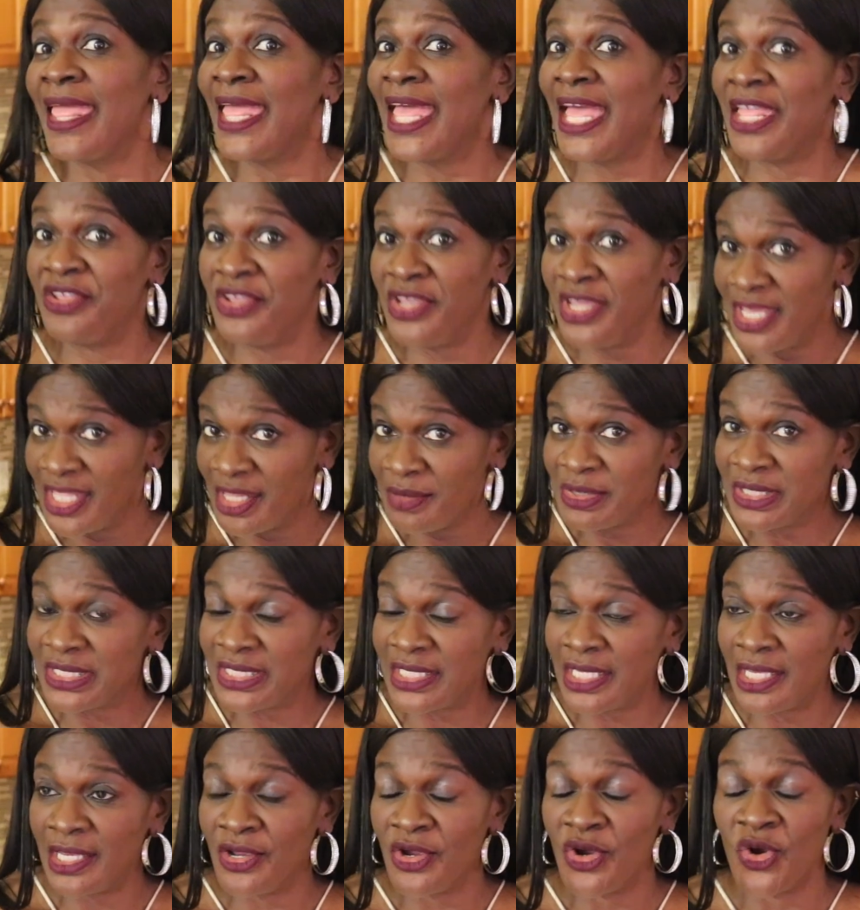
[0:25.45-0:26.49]
and you hear them
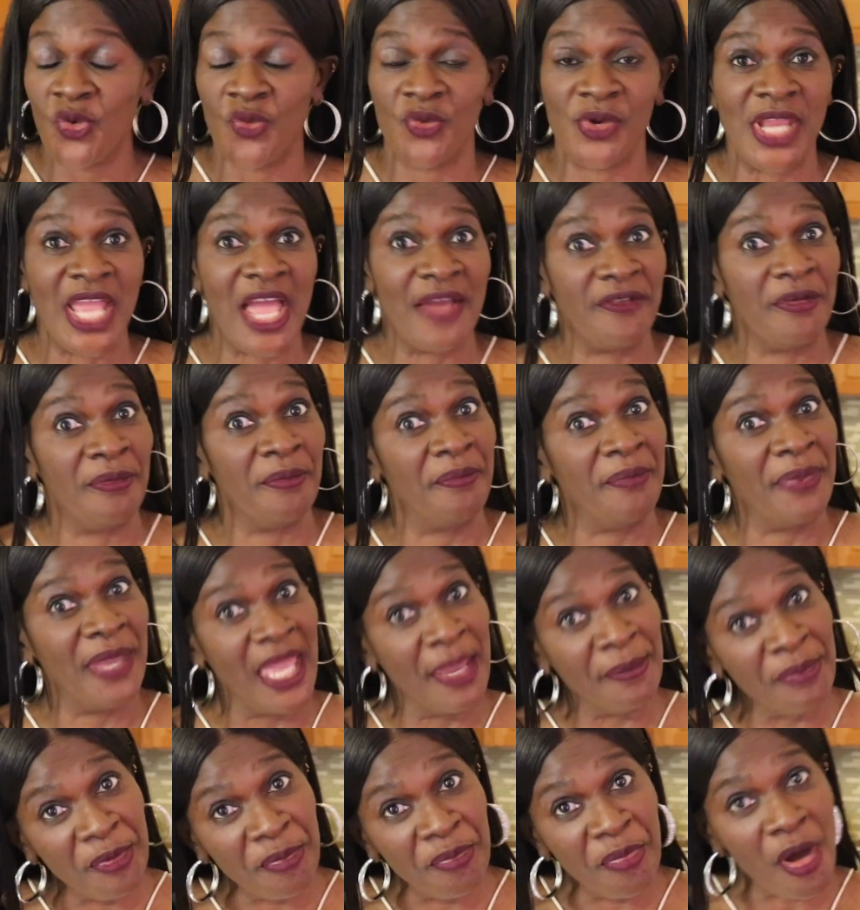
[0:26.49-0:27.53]
say, we have a
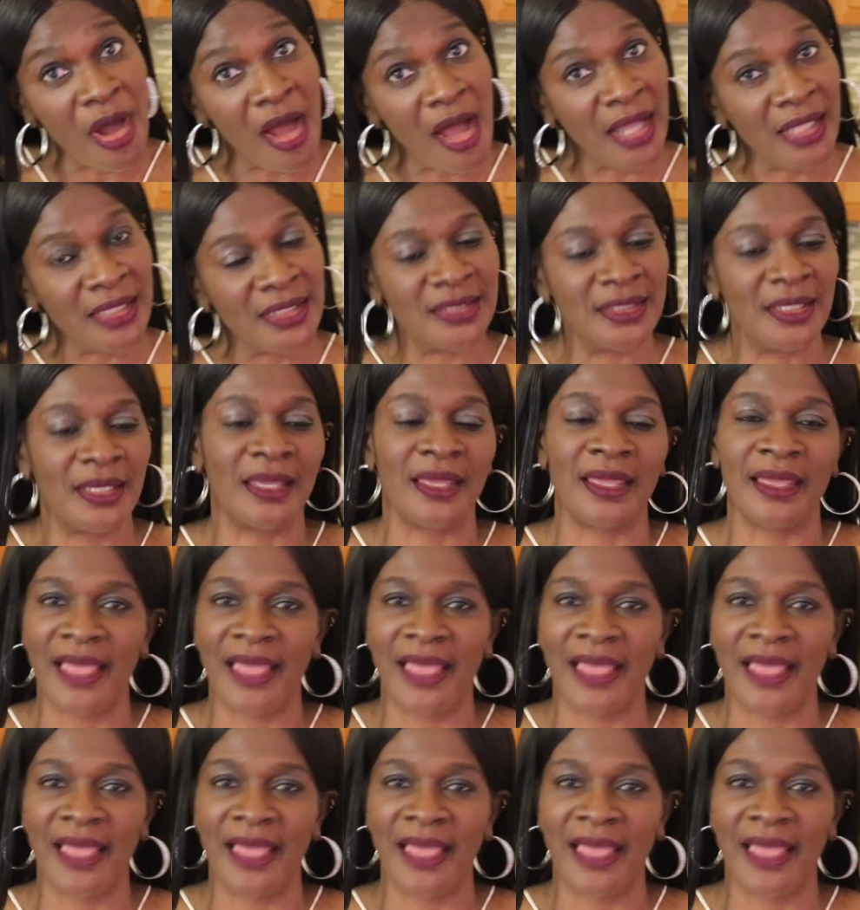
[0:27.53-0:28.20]
pepper pot,